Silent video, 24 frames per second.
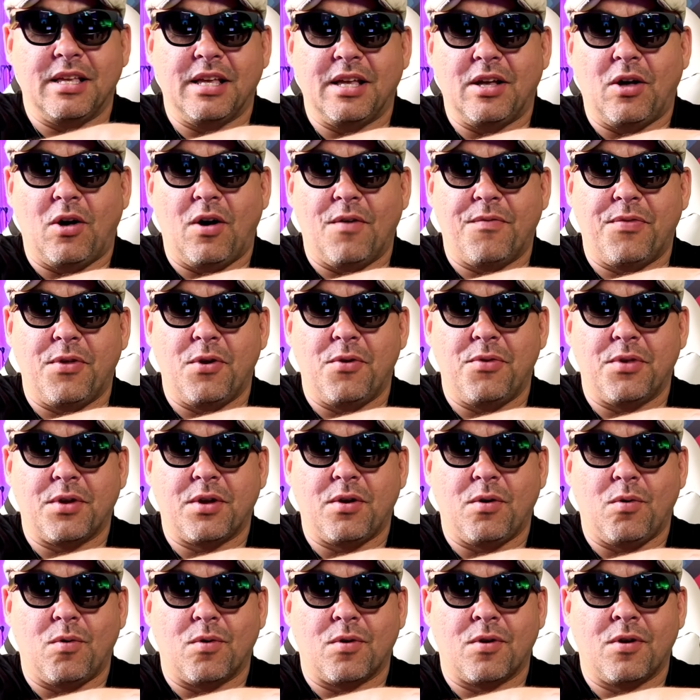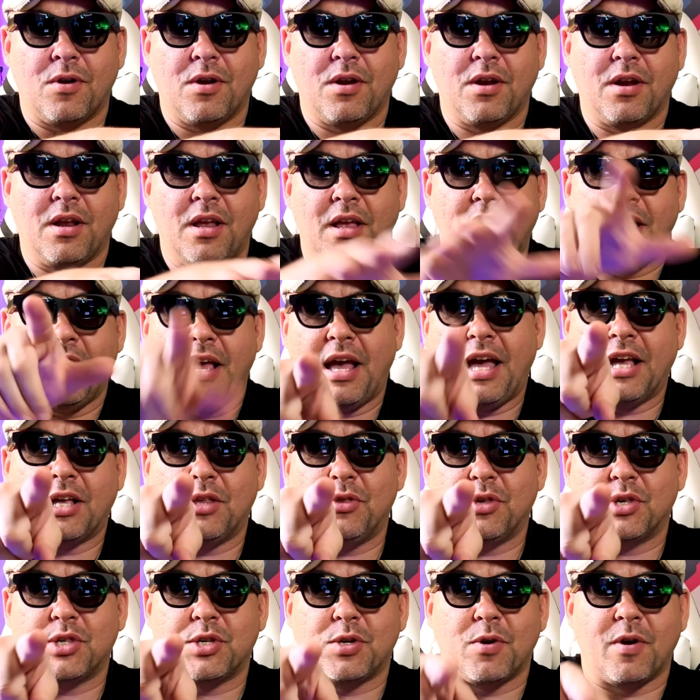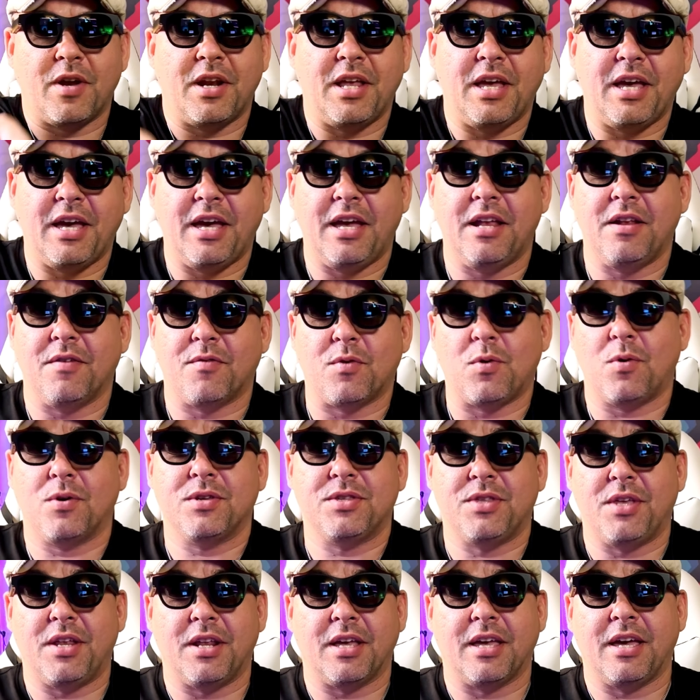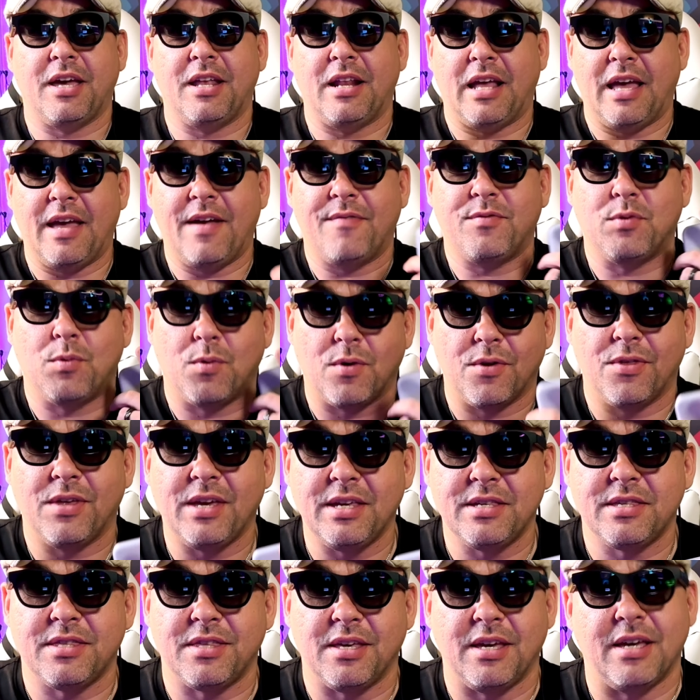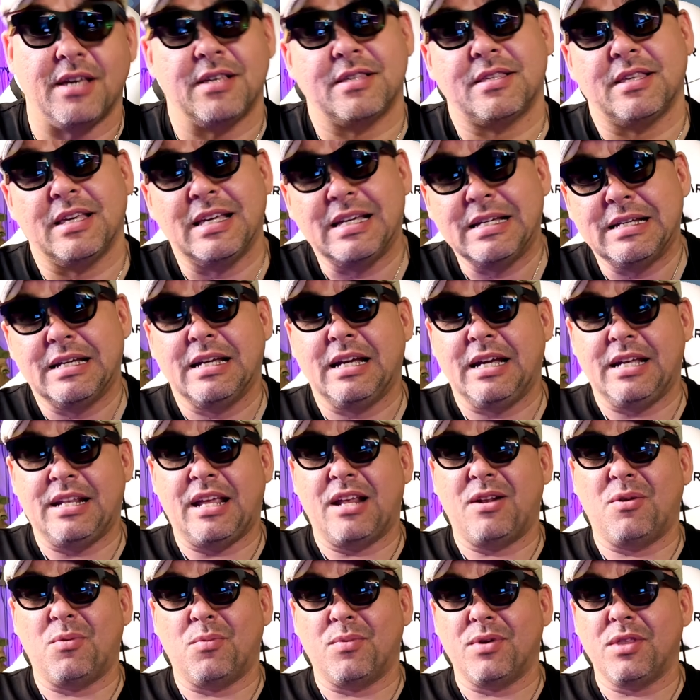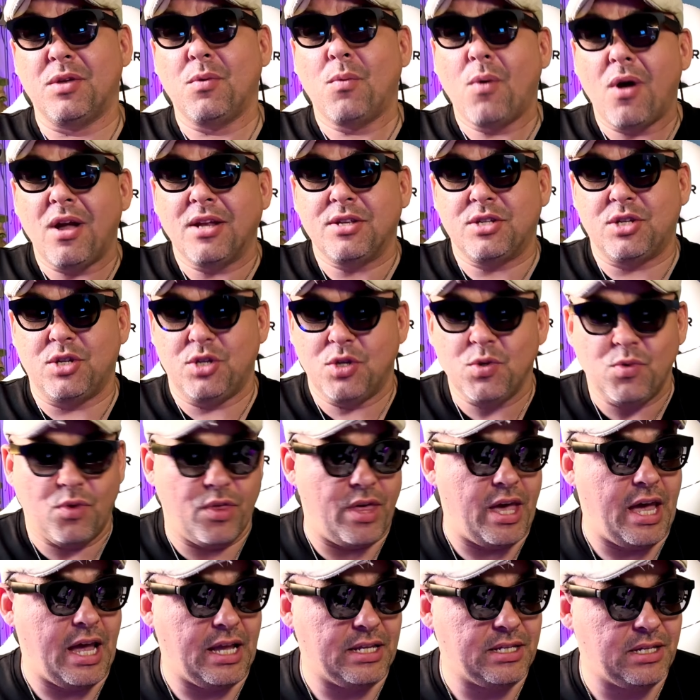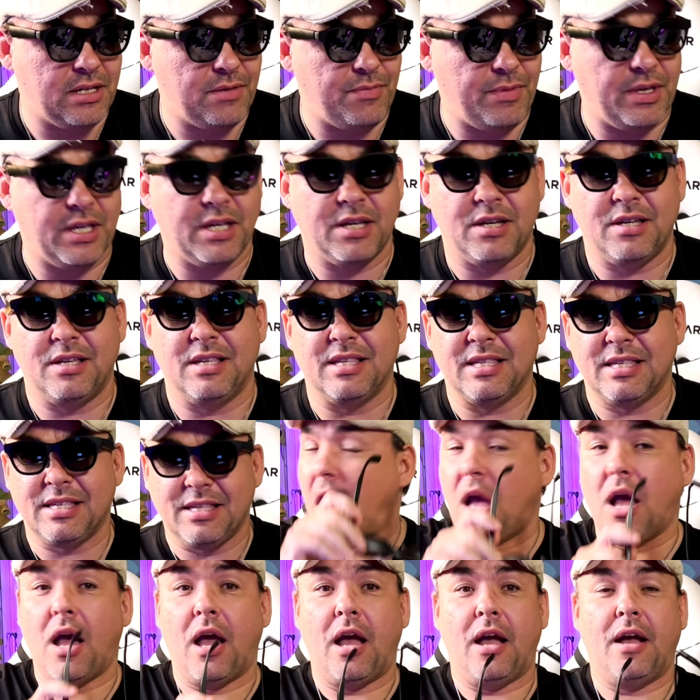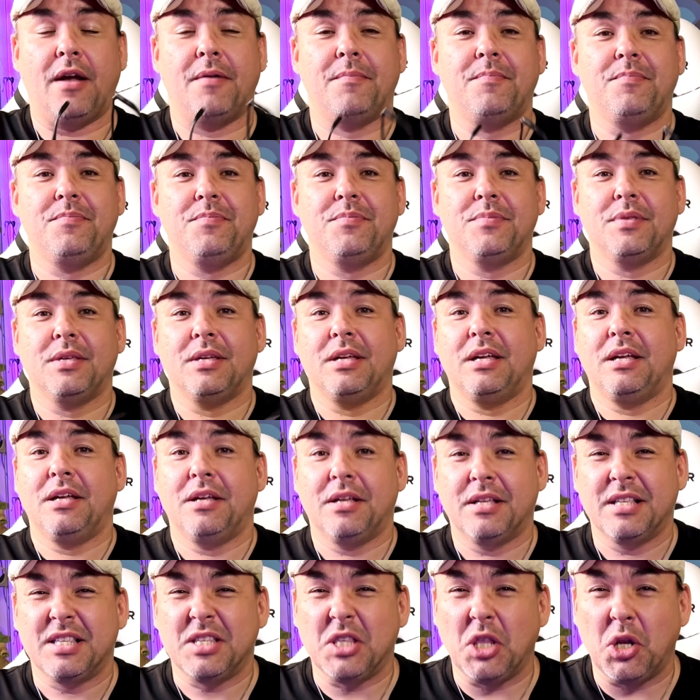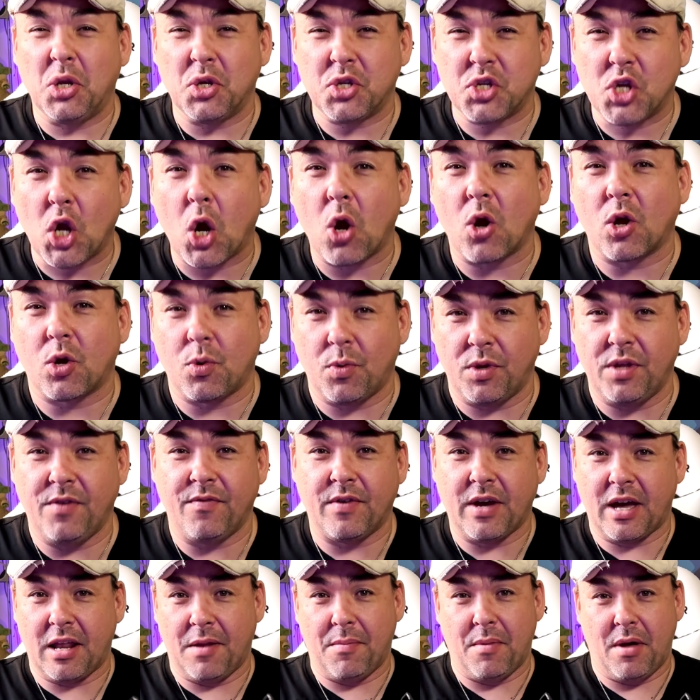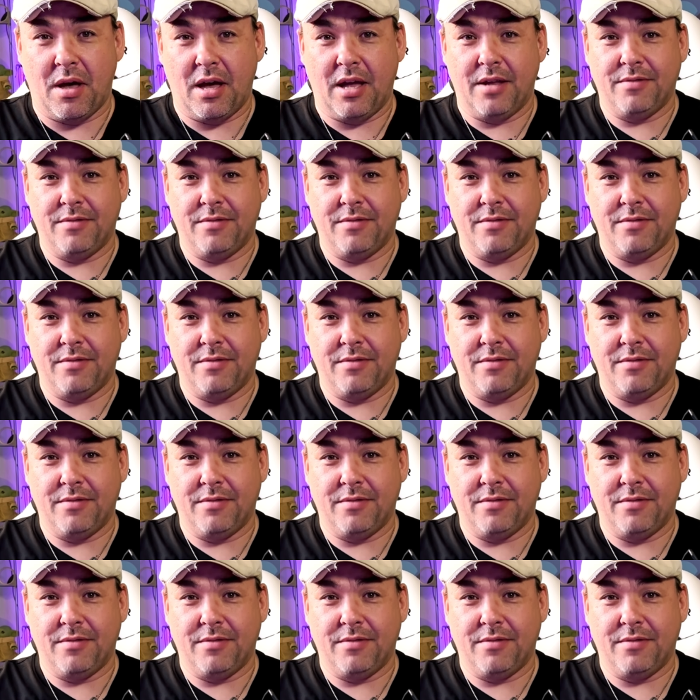off there in the corner, I can look straight ahead. Of course, then again, I have to wear these things. And I don't really want to do that because ah, it's a little dark when you've got them on.